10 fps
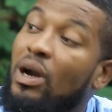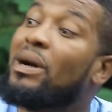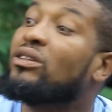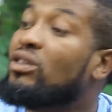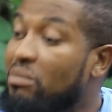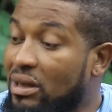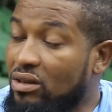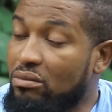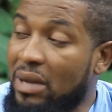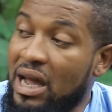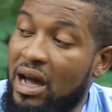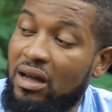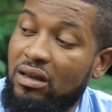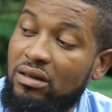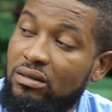Mama, don't mind
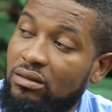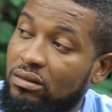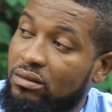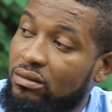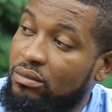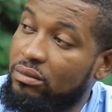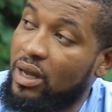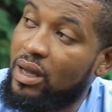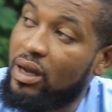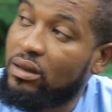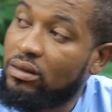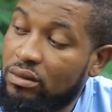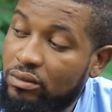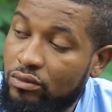her. Mind her.